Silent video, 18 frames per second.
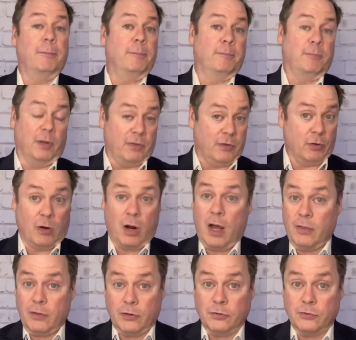But there are
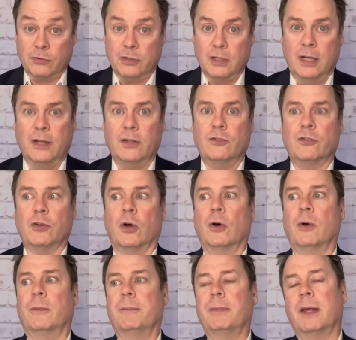others.
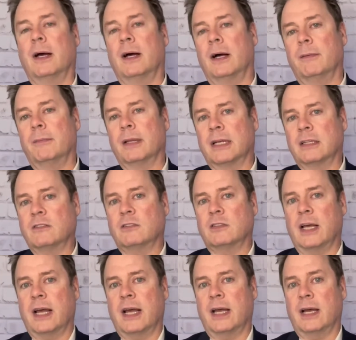So let's
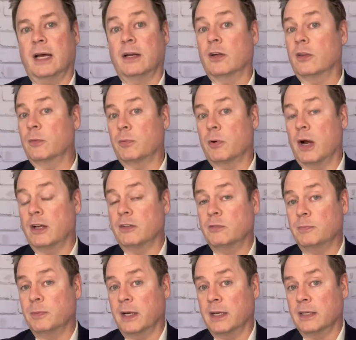say another
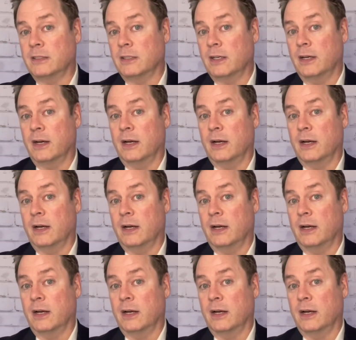prospect